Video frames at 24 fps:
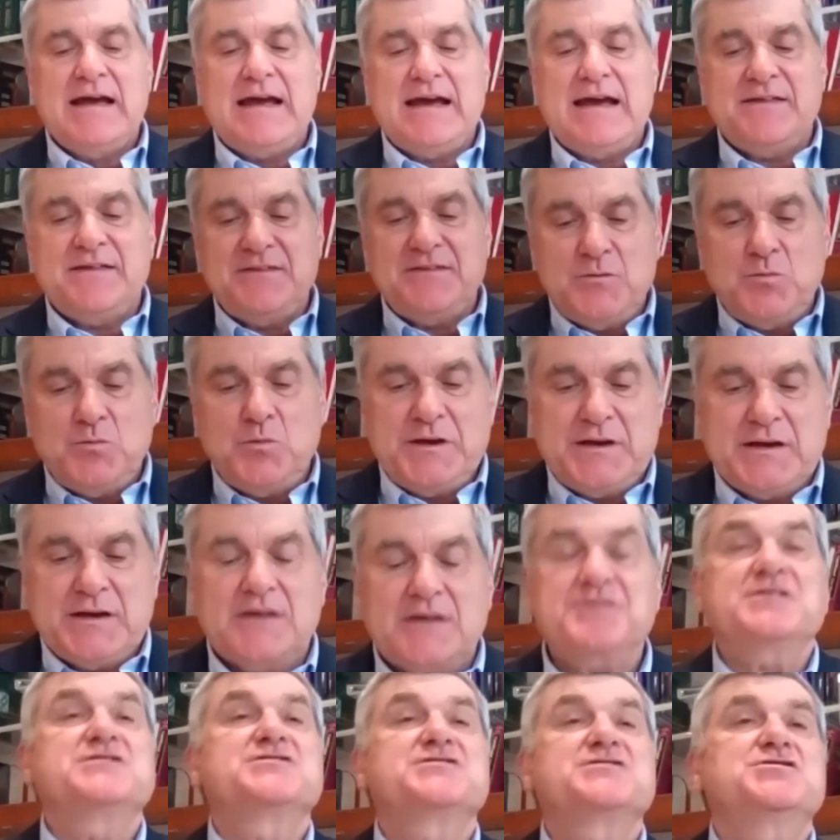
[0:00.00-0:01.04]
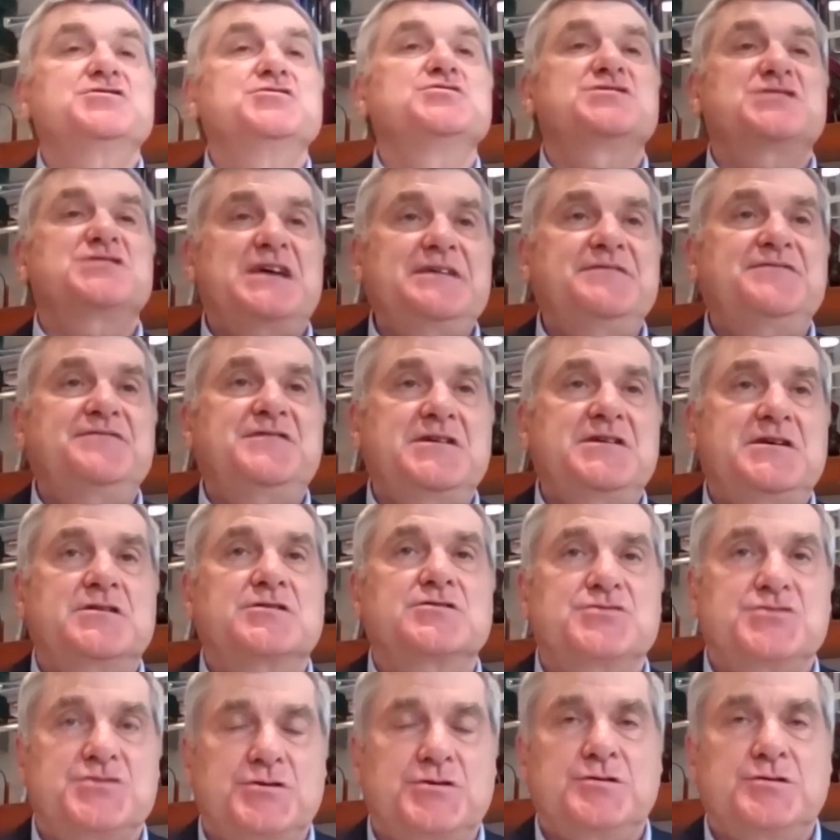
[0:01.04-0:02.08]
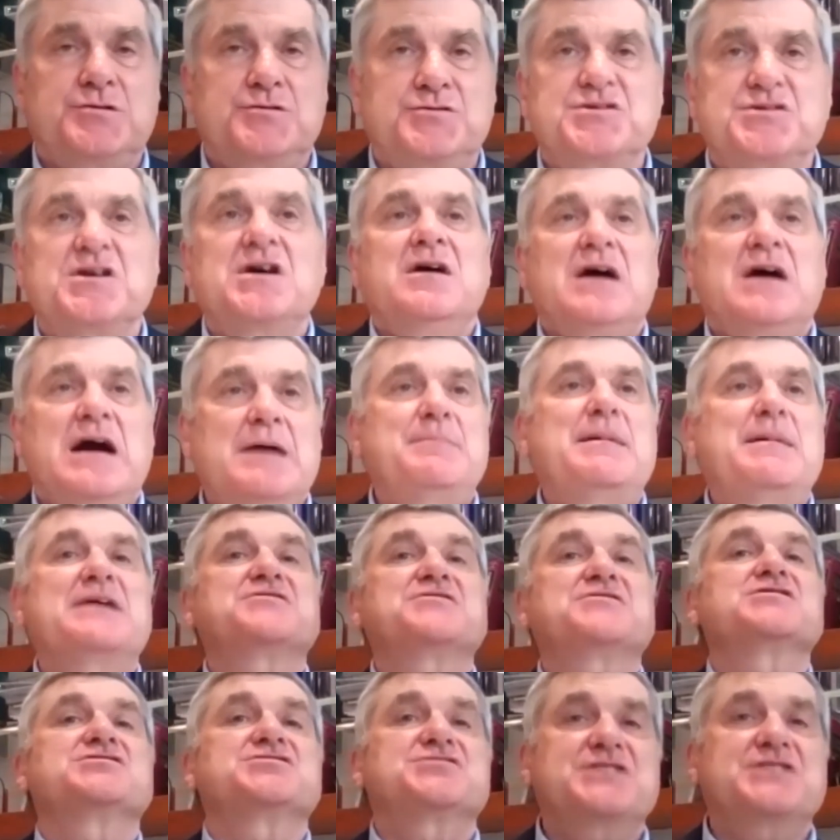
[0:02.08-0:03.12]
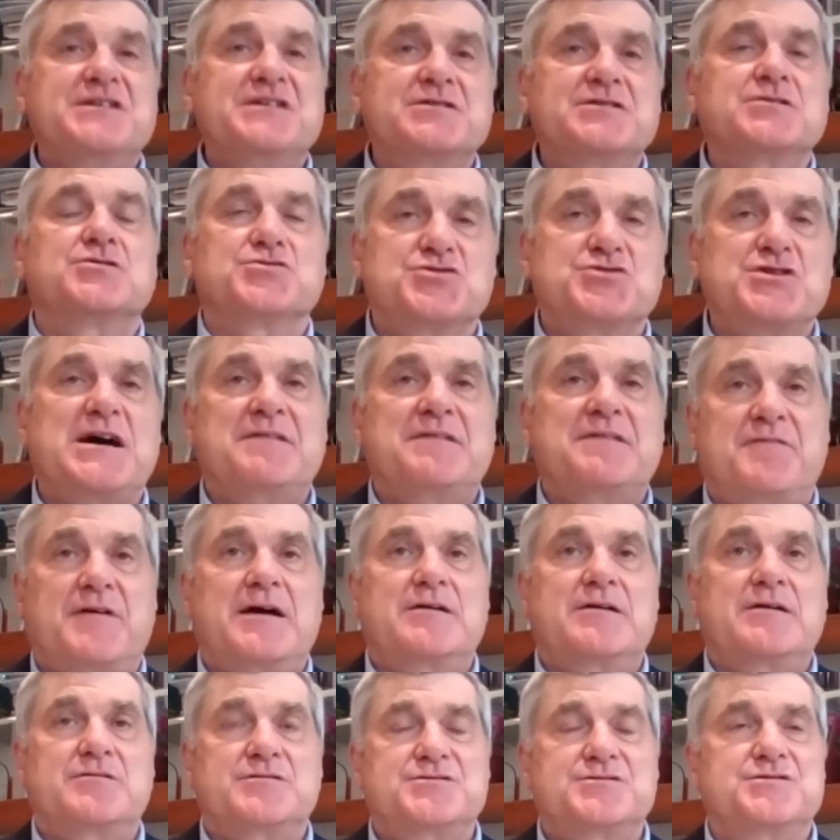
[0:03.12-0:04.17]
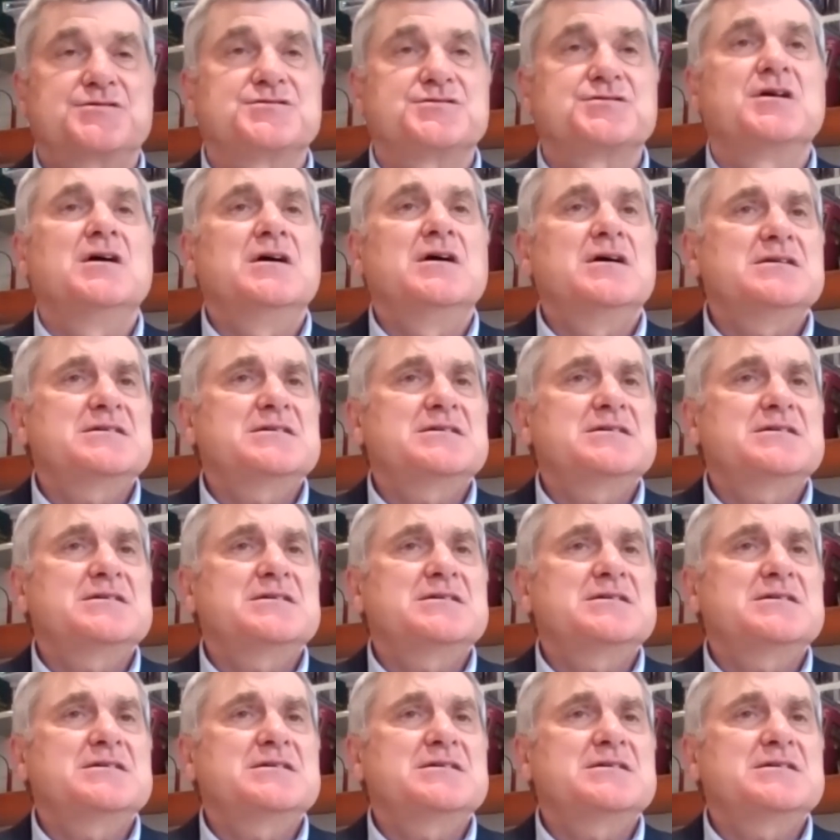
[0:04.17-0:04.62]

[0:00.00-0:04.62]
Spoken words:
And then we got these new safety concerns about the single shot viruses.